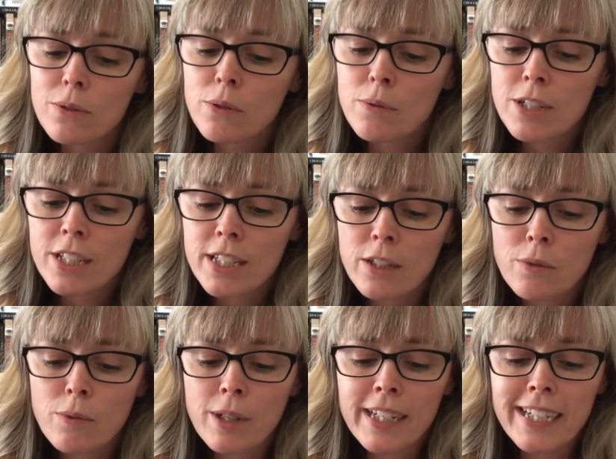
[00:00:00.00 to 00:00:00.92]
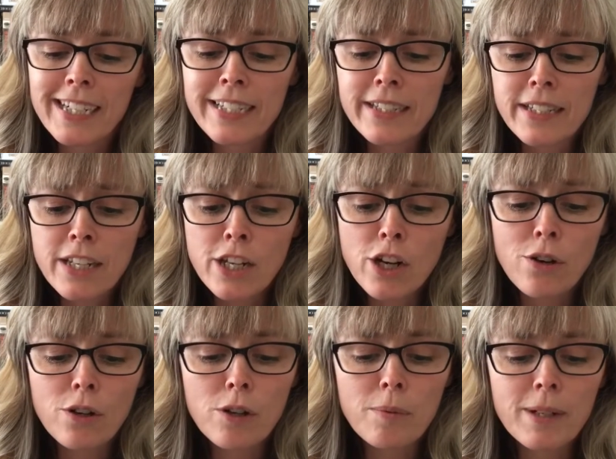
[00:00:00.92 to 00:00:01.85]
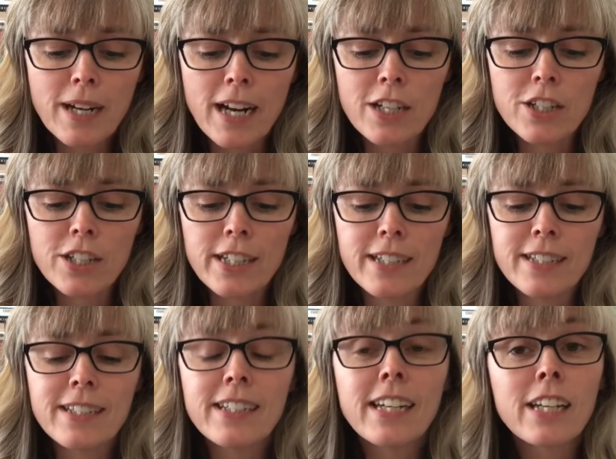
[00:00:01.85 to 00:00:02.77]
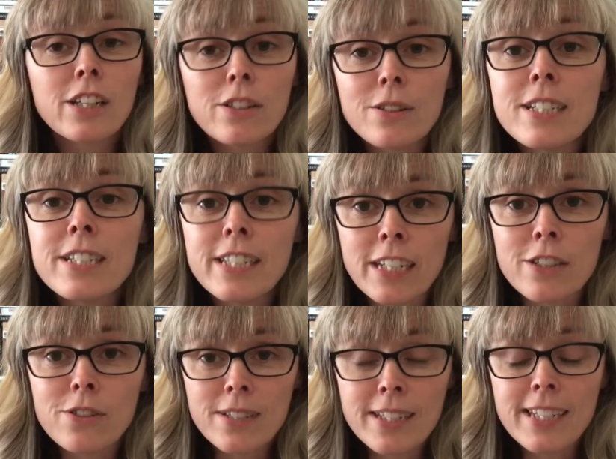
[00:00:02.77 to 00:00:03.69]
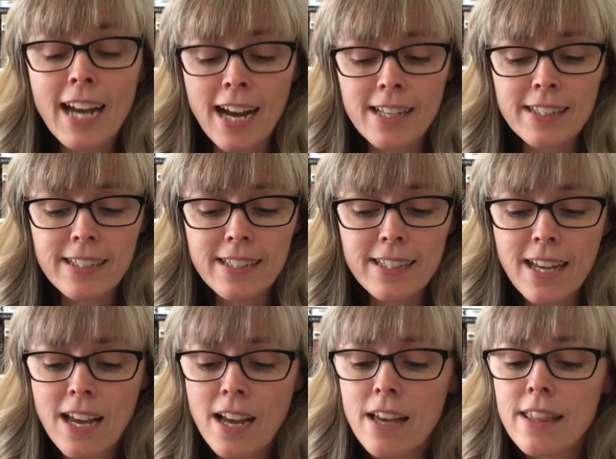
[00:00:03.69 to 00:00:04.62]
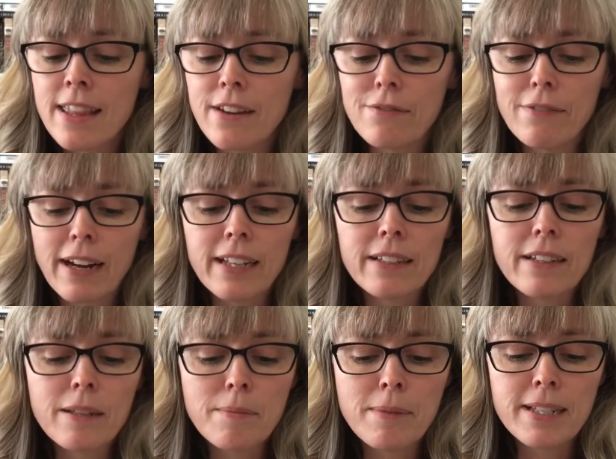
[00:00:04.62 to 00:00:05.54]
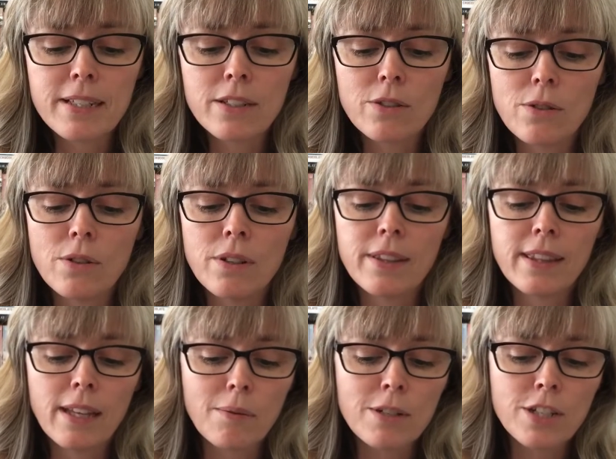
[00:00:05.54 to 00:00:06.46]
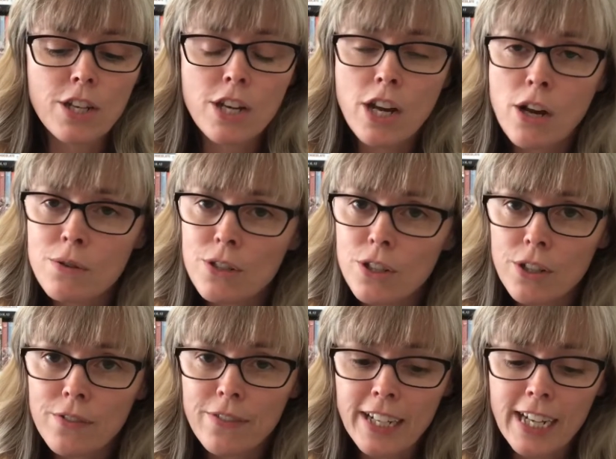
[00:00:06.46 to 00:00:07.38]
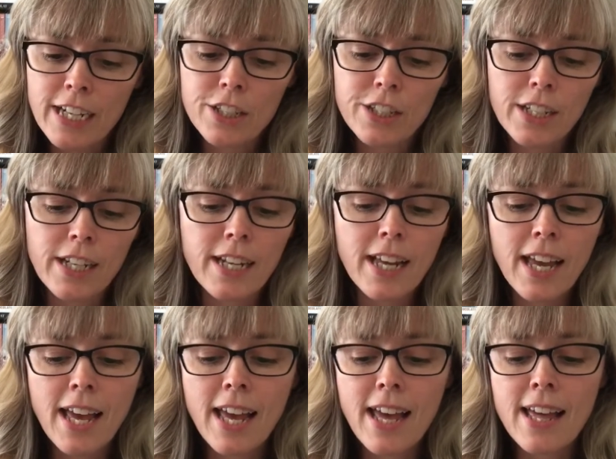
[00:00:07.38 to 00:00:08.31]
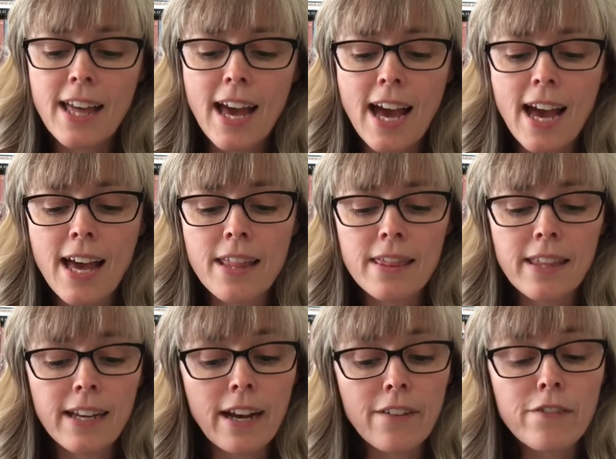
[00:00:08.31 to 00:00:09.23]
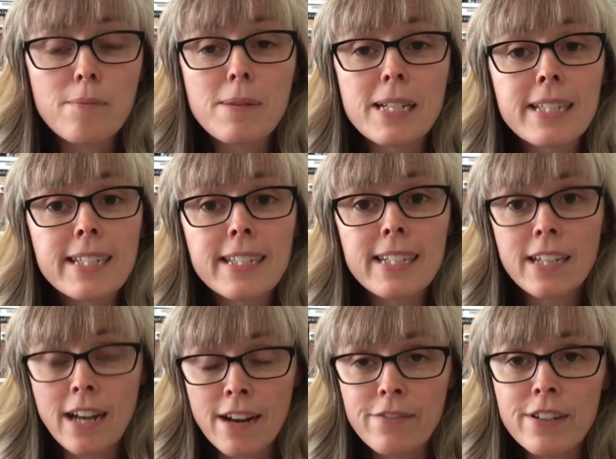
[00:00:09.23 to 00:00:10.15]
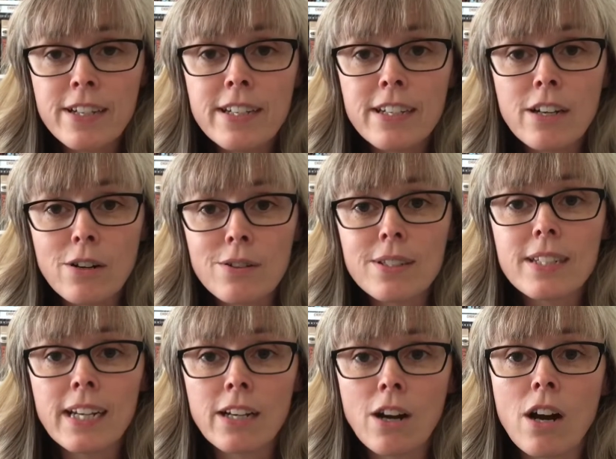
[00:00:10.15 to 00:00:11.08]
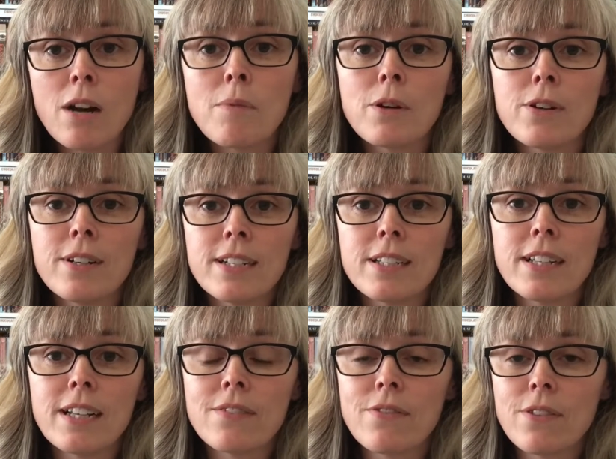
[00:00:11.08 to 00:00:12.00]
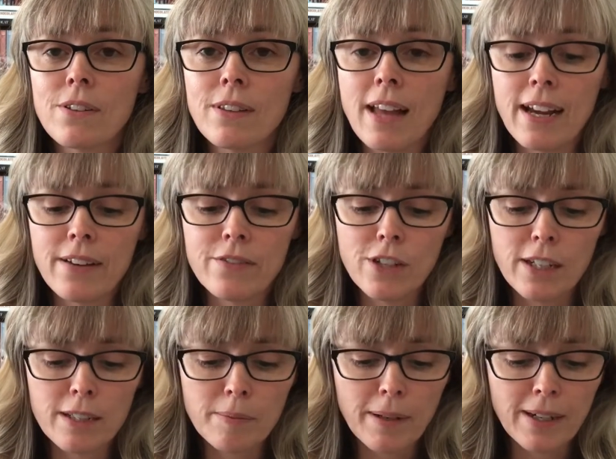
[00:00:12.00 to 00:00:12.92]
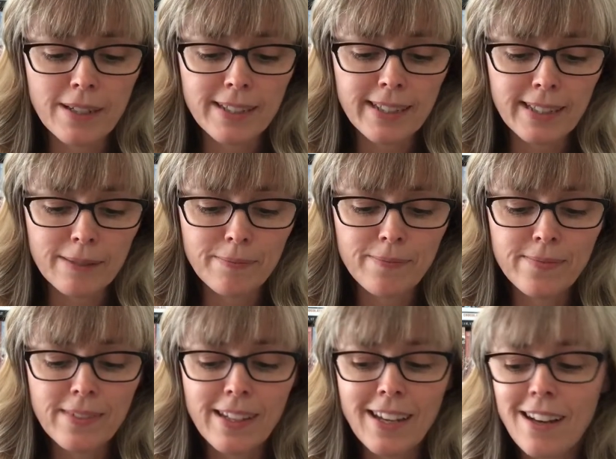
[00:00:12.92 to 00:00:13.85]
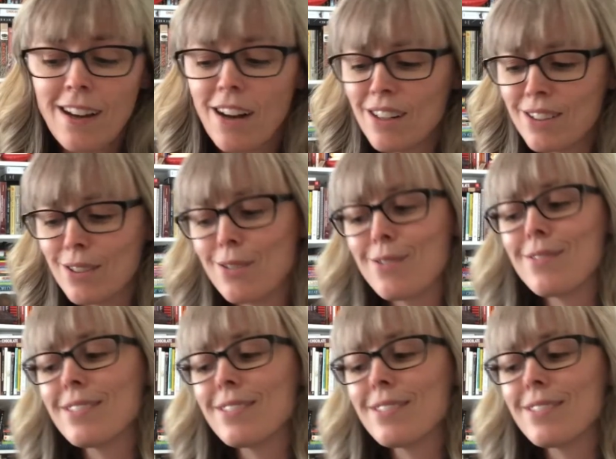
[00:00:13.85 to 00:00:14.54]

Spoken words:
were still working in cocoa production, including dangerous tasks. They regularly missed school. There was no certification. And the governments in Ivory Coast and Ghana were criticized for their lack of transparency. Also,